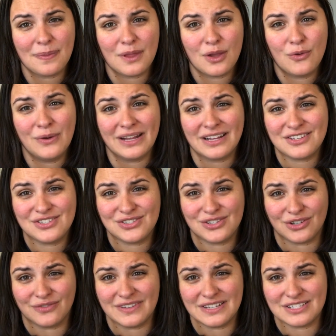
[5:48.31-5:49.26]
quick
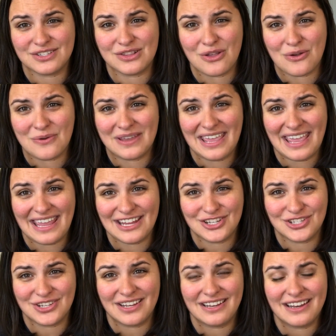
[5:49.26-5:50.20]
service
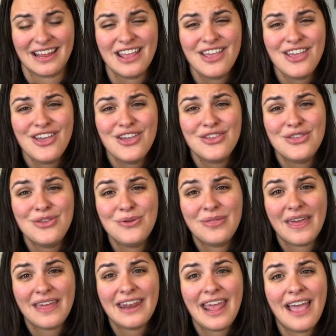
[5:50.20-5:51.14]
location. You
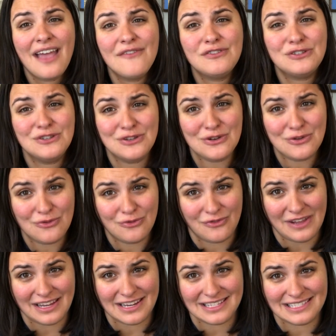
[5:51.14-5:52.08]
then have New
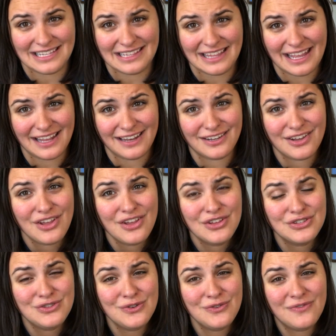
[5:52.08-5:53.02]
Fantasyland.
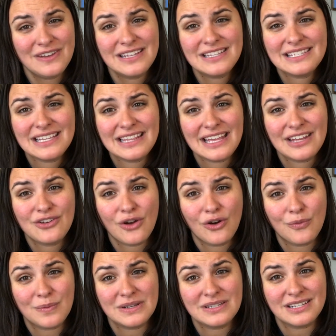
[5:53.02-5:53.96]
New Fantasyland
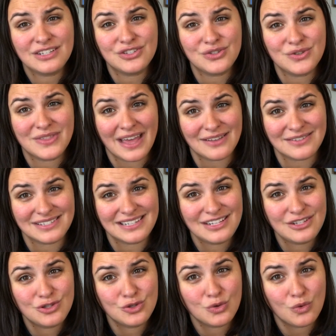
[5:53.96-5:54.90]
opened in
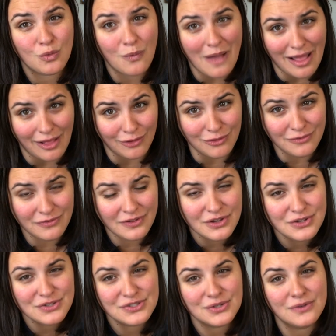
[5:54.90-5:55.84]

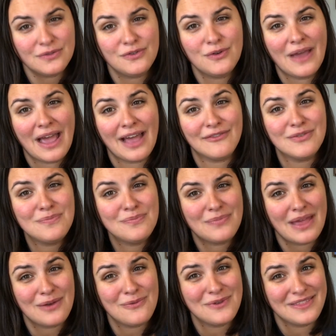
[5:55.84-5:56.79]
2012, so if you haven't
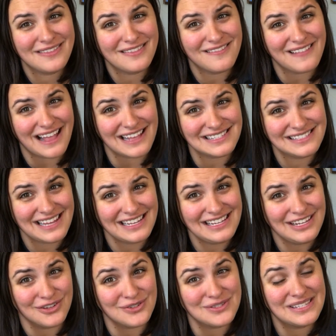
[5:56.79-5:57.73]
been within the last
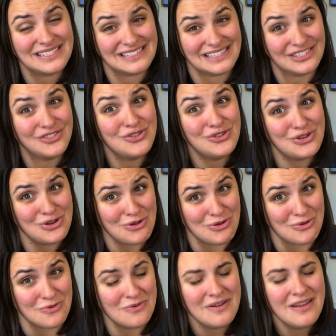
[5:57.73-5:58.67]
10 years, this is
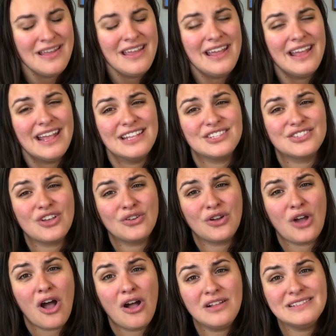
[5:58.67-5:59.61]
new. It's
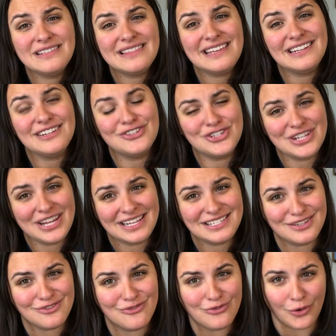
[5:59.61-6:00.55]
called the
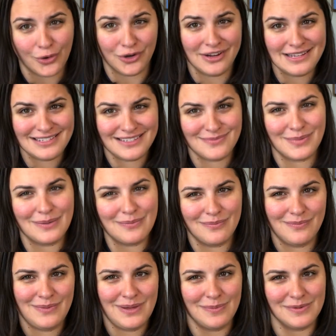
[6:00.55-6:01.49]
Enchanted Forest, but
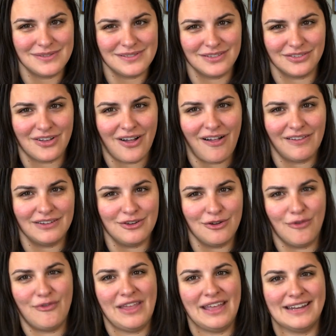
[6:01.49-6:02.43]
people still call it
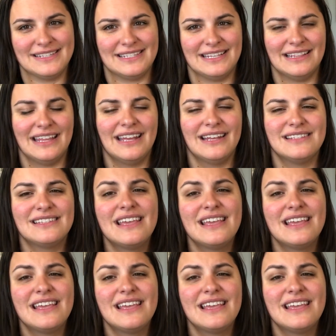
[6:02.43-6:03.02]
New Fantasyland.